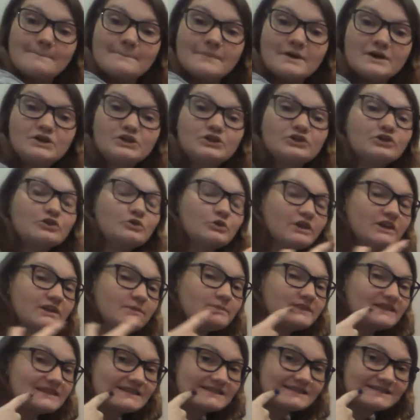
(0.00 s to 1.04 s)
but you're going to
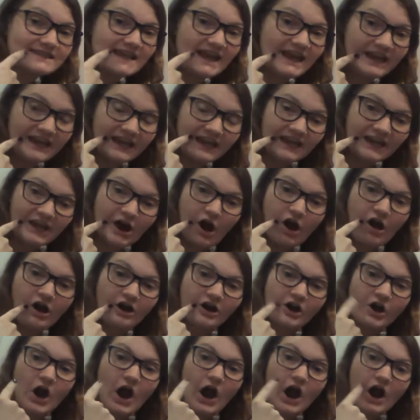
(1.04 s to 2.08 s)
be saying
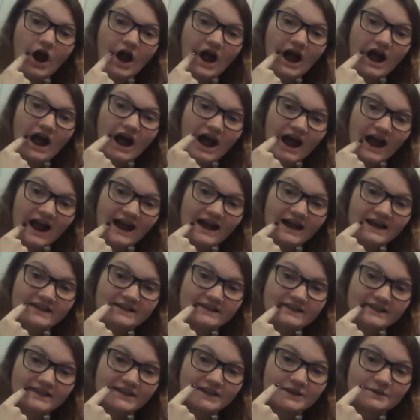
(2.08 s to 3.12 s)
our
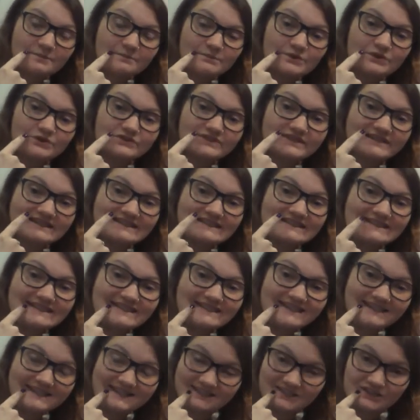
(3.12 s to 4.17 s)
I think music's
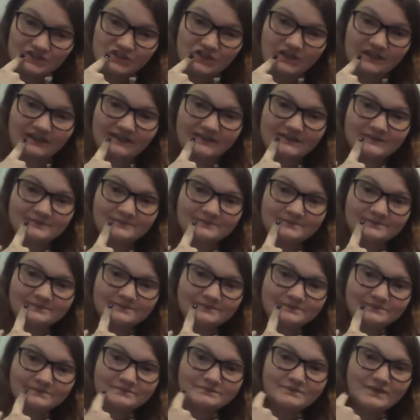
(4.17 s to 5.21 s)
neat chant.
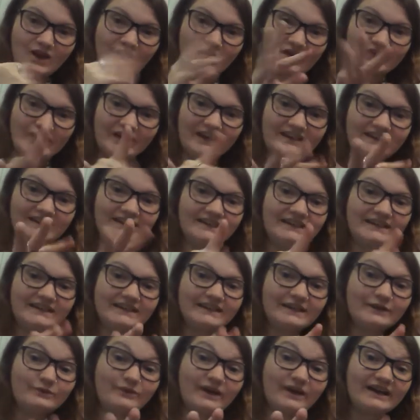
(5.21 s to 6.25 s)
All right,
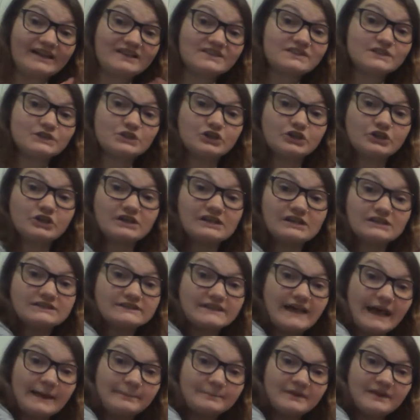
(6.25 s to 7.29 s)
get ready. So you're
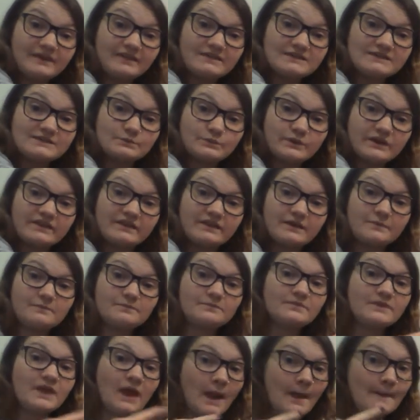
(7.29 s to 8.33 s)
clapping this
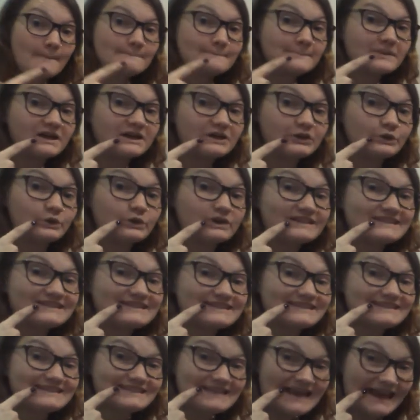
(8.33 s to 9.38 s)
rhythm, but you're
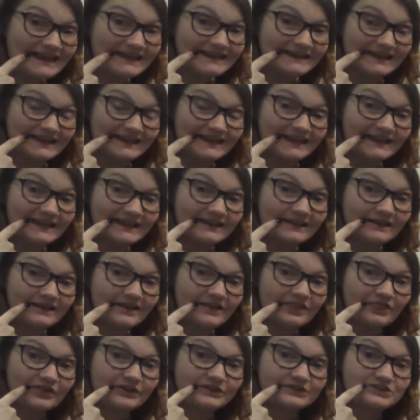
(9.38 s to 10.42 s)
saying
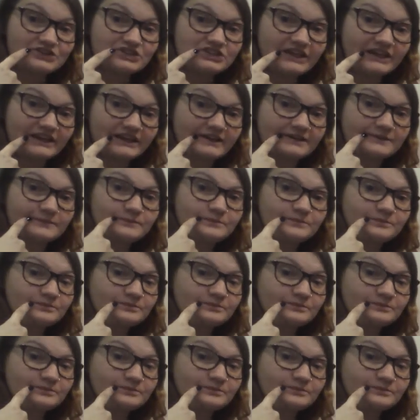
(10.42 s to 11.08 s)
the chant.